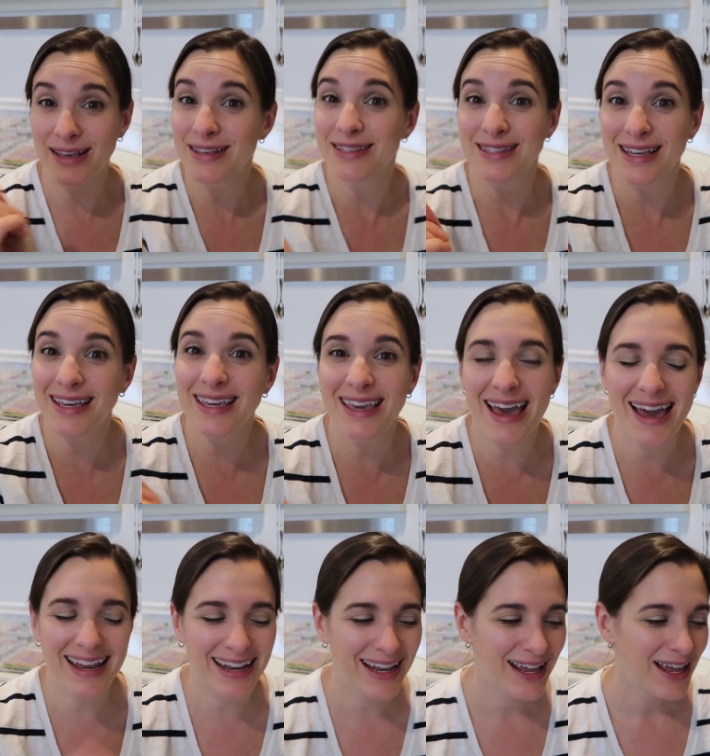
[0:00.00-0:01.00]
Are you sick
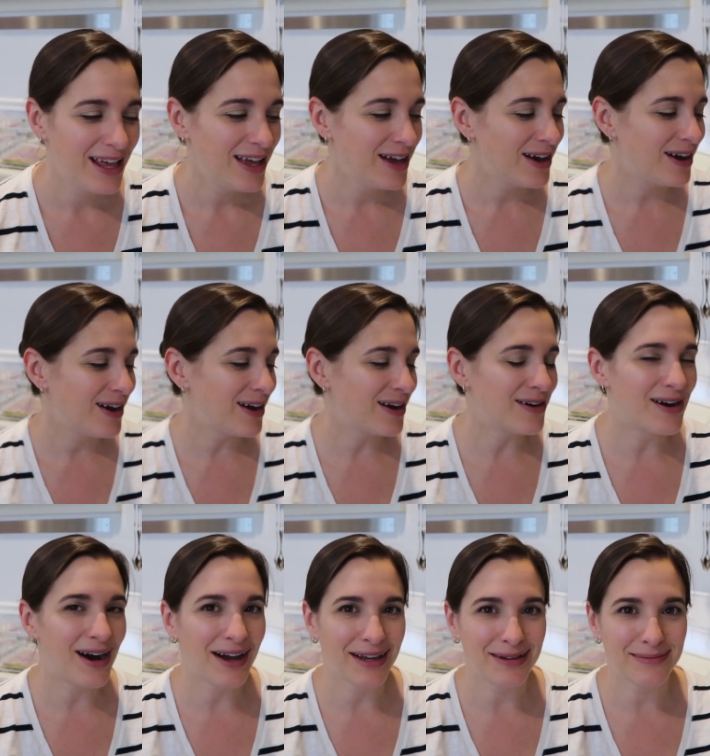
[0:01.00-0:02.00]
yet? Oh,
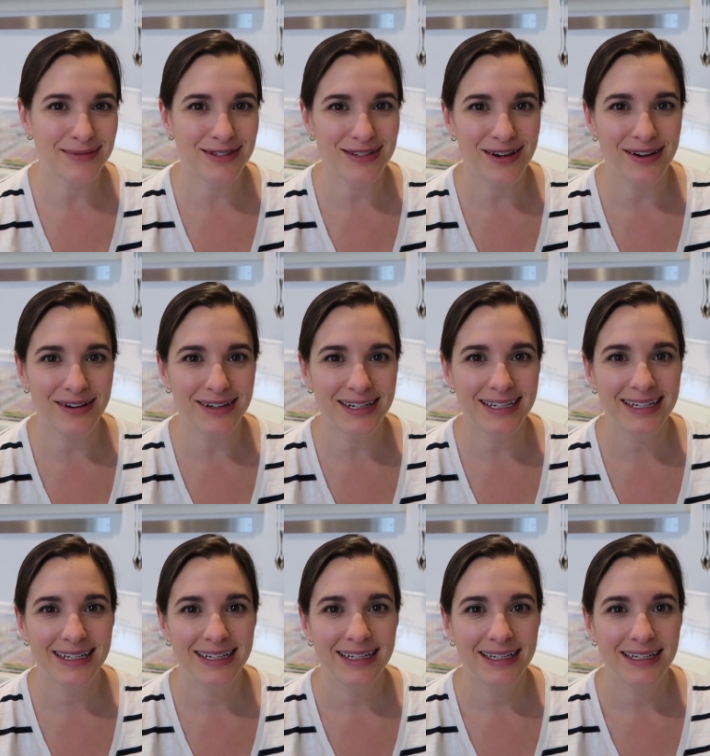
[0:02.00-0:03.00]
I am
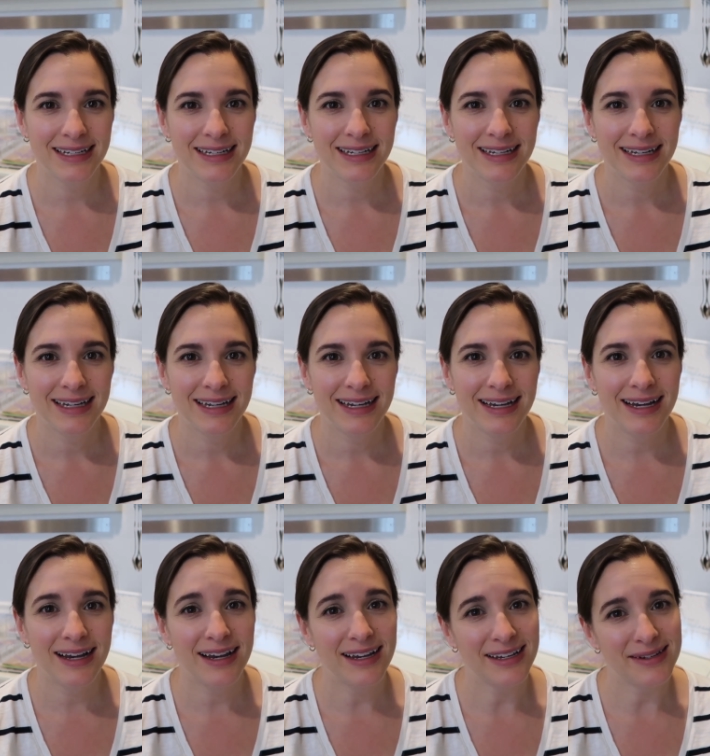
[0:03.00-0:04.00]
sorry.
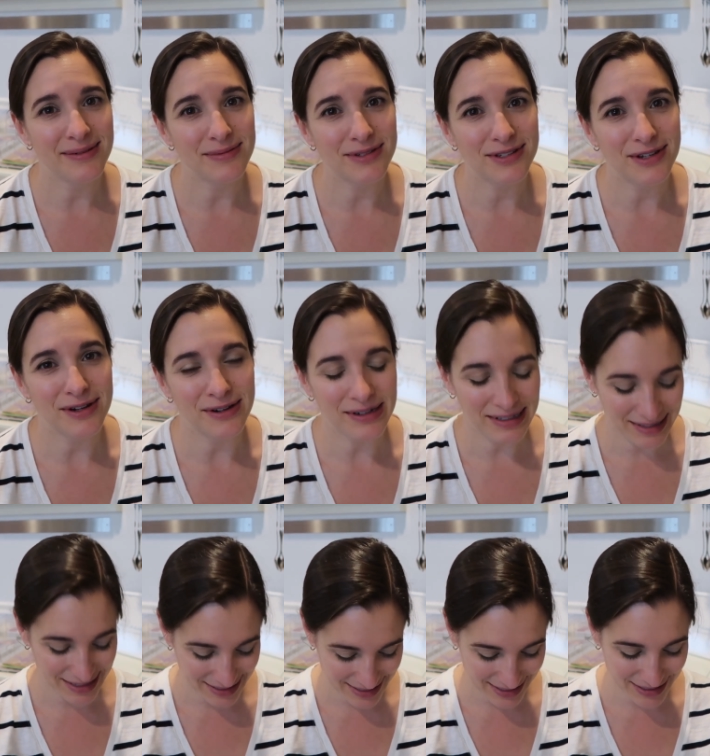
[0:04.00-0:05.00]
I am sorry.
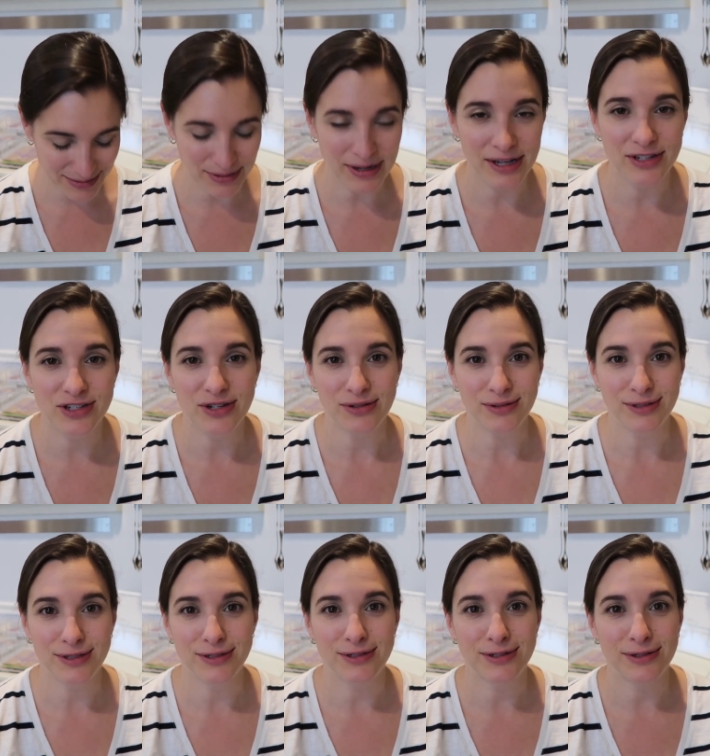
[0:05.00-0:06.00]
This is what I
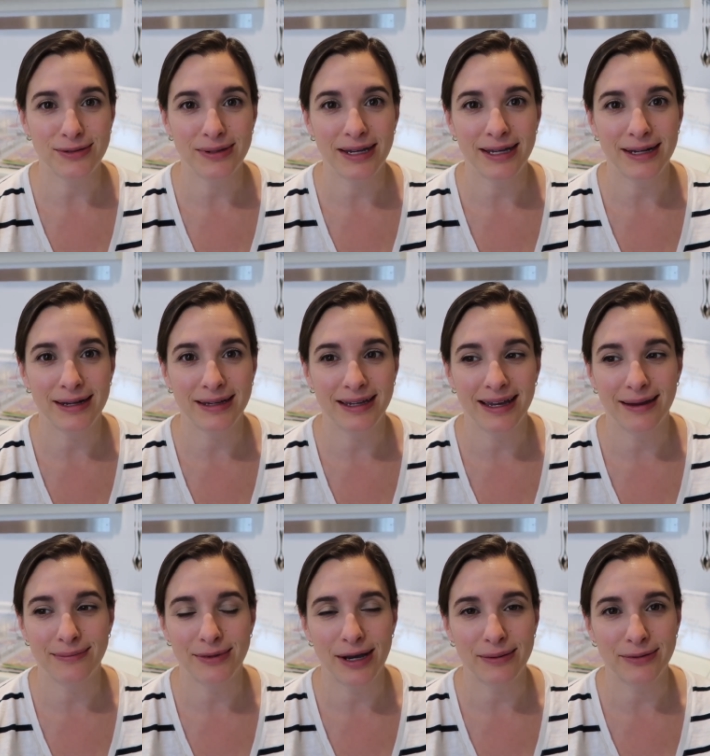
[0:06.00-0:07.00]
chose to do, and I
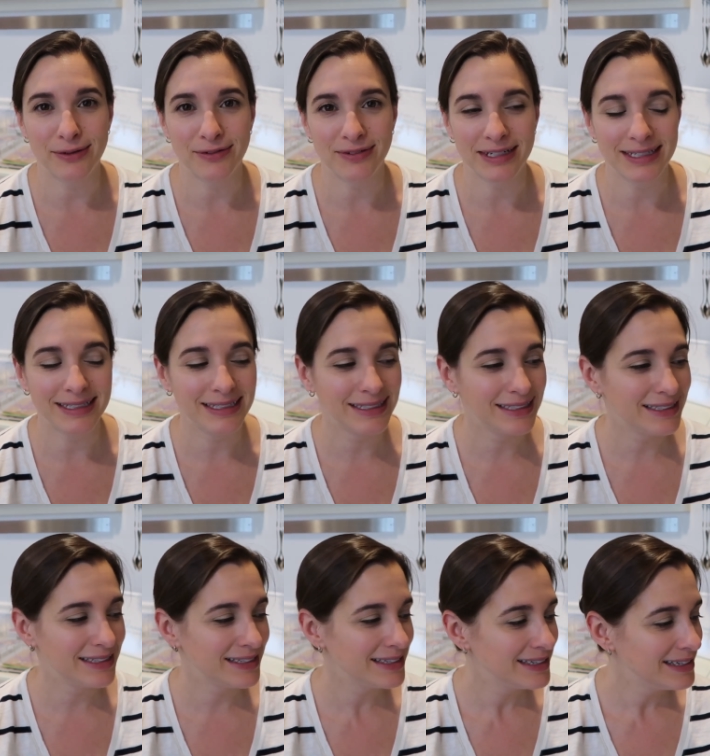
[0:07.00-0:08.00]
am not moving.
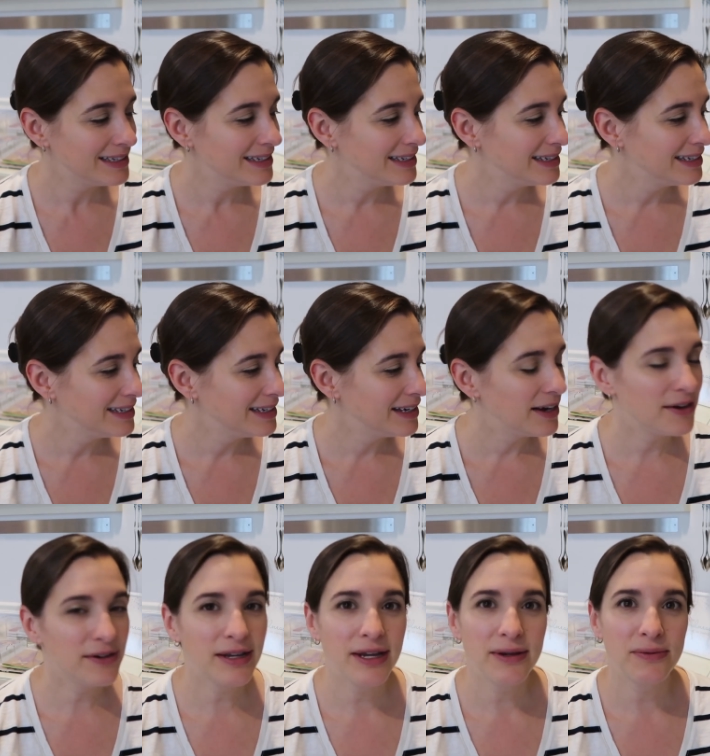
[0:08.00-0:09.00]

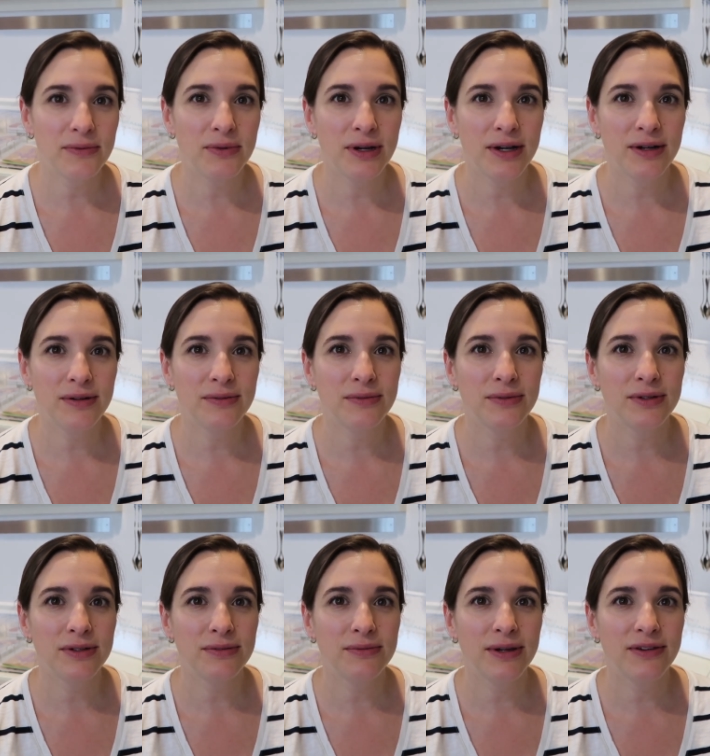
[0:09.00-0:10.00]
Okay, well,
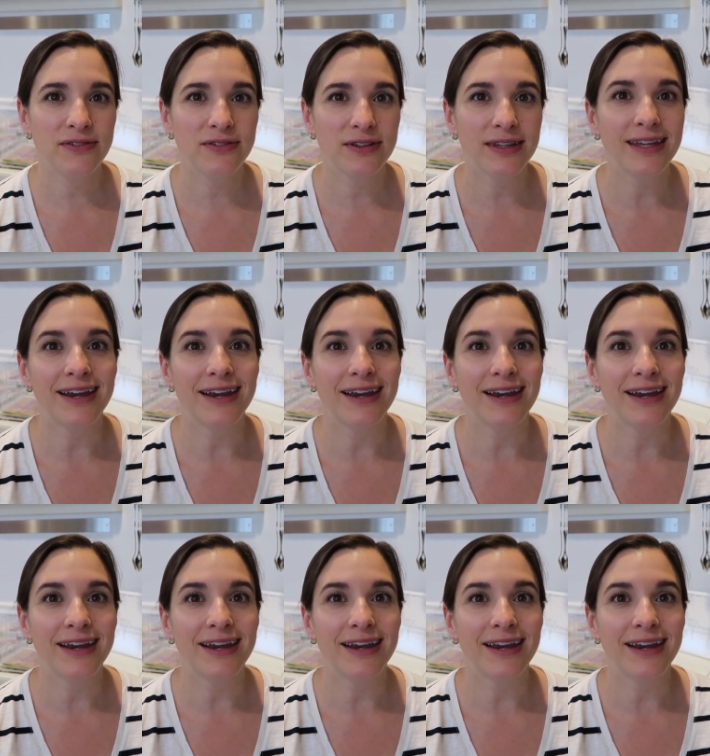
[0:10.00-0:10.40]
we'll wait for